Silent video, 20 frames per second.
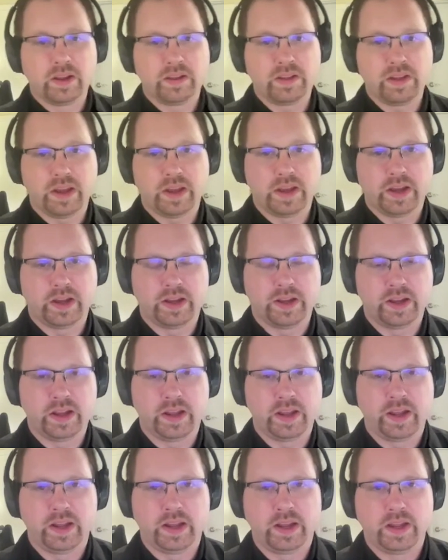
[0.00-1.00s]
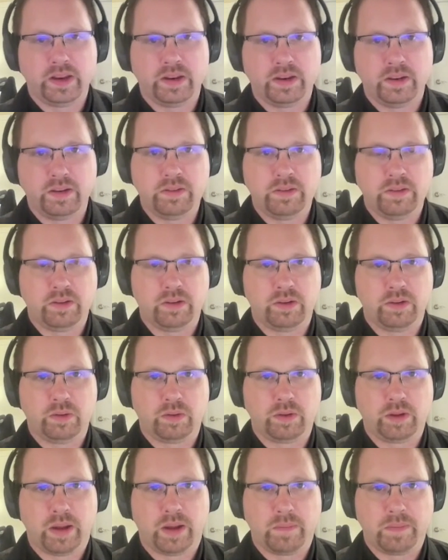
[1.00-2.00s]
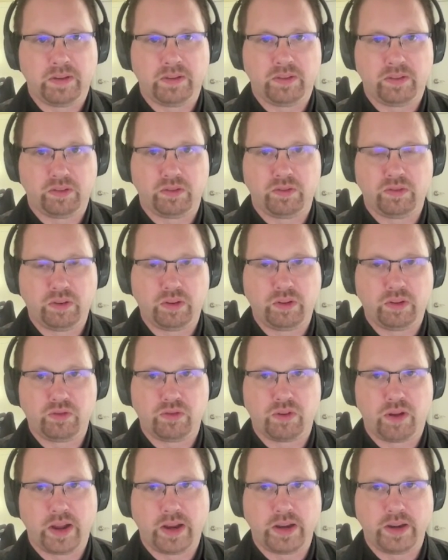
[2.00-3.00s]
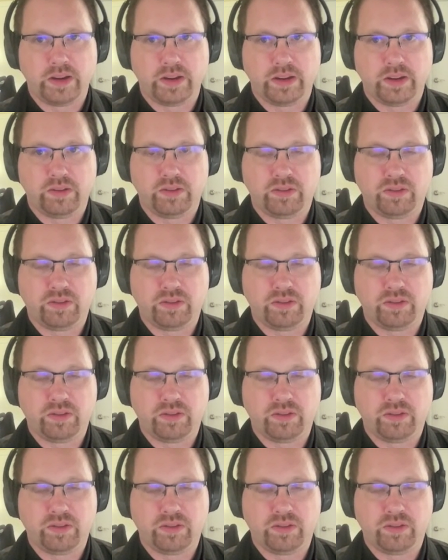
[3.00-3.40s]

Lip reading: Yeah, and companies are trying to